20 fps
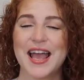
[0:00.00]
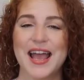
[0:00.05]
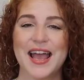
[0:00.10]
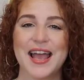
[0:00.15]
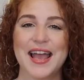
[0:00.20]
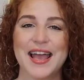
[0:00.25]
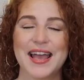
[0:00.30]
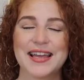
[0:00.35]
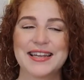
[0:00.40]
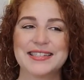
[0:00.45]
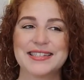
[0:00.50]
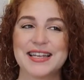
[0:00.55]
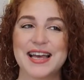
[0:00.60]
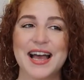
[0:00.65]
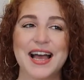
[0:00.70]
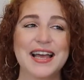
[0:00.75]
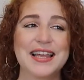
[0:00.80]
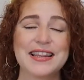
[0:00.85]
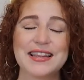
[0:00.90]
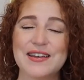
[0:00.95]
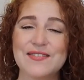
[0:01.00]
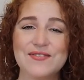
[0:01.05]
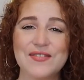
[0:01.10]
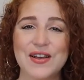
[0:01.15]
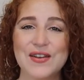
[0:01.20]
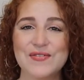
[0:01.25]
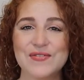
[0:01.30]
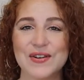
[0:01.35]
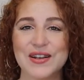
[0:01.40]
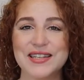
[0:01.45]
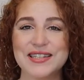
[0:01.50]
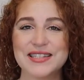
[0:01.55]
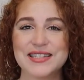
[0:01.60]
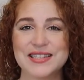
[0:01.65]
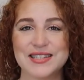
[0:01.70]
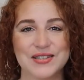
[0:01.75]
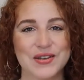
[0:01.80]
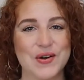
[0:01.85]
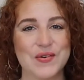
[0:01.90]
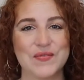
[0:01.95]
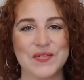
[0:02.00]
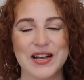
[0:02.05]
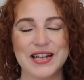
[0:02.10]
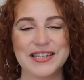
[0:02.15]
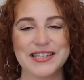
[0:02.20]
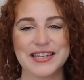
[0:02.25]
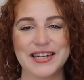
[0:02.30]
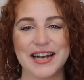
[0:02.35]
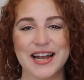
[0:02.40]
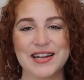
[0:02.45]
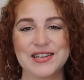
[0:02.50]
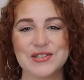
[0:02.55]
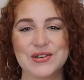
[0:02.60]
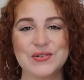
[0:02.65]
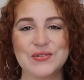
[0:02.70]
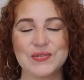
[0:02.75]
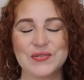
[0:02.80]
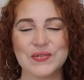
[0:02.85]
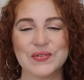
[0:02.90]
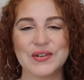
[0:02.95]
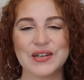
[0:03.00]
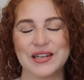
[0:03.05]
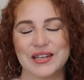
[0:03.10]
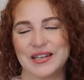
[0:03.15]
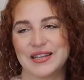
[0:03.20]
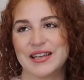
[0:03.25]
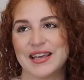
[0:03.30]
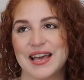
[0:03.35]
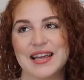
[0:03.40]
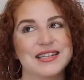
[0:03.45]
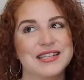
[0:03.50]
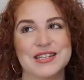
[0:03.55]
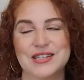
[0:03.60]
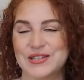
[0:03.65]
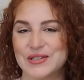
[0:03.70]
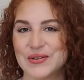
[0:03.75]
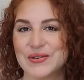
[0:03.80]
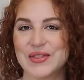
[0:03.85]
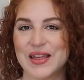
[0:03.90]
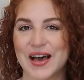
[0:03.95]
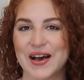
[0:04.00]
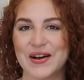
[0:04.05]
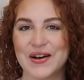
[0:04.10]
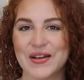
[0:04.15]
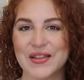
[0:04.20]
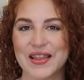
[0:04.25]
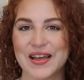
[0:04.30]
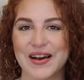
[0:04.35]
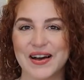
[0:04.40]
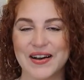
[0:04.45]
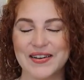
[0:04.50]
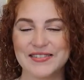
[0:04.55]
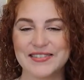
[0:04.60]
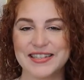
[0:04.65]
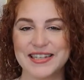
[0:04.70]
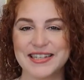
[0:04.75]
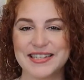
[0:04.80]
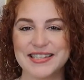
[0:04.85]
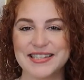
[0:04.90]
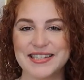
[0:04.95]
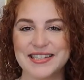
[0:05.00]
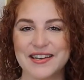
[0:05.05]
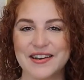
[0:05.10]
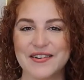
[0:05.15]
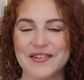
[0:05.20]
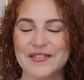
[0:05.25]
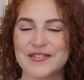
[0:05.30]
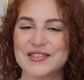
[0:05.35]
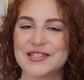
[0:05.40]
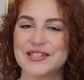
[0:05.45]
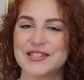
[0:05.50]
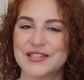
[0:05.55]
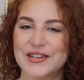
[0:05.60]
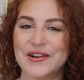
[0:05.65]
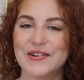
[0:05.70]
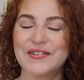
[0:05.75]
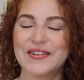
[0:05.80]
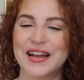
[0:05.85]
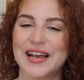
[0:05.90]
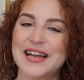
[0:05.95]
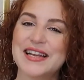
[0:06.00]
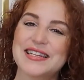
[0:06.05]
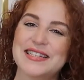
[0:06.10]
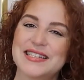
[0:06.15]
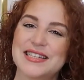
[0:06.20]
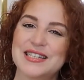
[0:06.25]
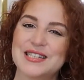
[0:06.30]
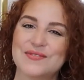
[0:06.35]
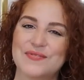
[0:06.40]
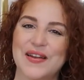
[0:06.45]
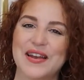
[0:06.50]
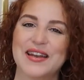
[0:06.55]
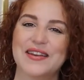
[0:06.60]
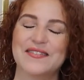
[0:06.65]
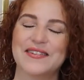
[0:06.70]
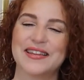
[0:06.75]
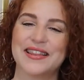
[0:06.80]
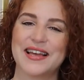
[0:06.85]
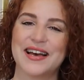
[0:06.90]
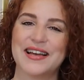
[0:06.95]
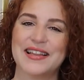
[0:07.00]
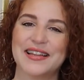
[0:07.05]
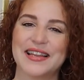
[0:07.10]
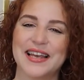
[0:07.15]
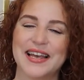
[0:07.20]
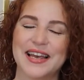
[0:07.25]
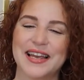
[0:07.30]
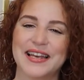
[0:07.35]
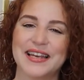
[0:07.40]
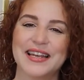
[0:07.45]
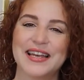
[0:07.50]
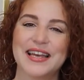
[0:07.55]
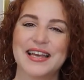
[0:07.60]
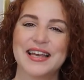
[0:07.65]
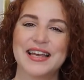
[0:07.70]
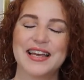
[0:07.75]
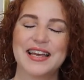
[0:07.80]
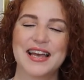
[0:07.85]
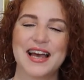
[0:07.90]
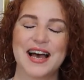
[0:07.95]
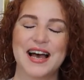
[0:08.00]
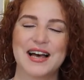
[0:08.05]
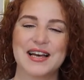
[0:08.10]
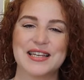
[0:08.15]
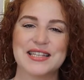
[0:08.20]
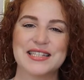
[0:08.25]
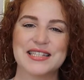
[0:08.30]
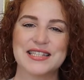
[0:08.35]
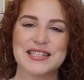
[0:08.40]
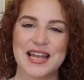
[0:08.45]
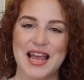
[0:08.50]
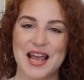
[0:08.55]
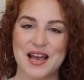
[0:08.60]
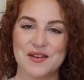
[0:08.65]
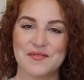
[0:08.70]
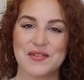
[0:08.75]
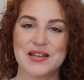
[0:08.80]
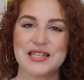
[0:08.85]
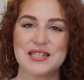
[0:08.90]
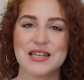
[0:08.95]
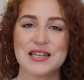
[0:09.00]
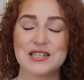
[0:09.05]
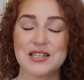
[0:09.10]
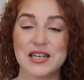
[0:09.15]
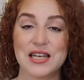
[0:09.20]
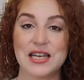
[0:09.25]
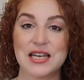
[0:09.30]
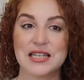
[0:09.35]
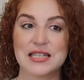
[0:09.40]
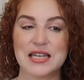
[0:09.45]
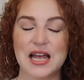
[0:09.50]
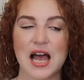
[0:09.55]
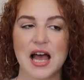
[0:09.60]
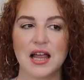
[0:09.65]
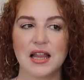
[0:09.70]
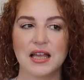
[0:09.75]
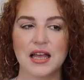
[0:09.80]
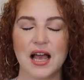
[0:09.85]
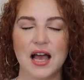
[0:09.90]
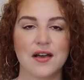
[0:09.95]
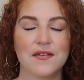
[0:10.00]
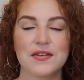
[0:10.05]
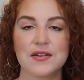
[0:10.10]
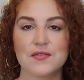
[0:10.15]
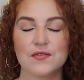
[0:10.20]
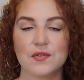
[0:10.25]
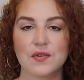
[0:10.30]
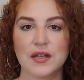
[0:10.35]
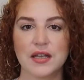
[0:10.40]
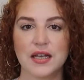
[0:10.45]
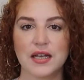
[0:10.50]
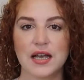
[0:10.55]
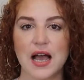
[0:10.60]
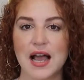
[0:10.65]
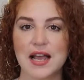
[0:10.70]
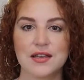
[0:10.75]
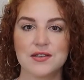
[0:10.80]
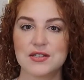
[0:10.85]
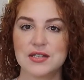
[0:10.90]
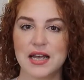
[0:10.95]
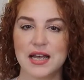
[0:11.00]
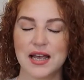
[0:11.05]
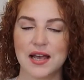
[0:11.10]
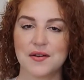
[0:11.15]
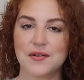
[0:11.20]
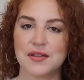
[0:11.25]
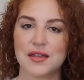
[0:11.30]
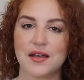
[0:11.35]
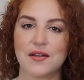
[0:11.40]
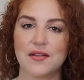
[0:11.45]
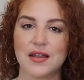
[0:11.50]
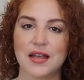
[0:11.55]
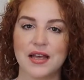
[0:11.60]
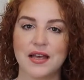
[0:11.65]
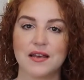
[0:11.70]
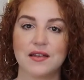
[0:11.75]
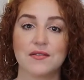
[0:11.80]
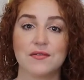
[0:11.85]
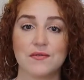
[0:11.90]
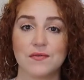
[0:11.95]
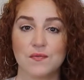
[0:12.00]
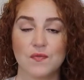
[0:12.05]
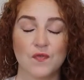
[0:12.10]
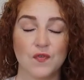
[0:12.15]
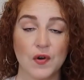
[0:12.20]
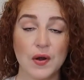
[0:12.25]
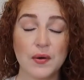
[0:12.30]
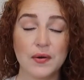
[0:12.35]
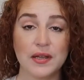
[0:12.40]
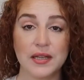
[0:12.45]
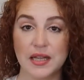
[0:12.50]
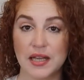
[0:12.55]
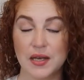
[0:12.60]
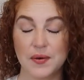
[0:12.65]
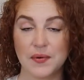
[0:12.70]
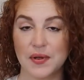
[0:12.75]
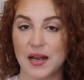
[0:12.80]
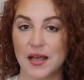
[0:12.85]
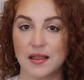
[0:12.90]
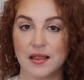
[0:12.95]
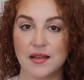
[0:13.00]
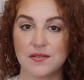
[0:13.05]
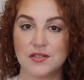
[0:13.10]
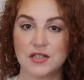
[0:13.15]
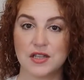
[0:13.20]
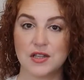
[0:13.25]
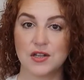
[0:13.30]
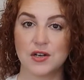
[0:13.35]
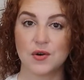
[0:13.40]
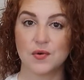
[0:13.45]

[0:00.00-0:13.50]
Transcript: And I love my friends so much, and I don't get to do that all that often, so it was so nice to spend it with Ellie and Sam, especially because Ellie, I used to hang out with Ellie frequently when I lived in the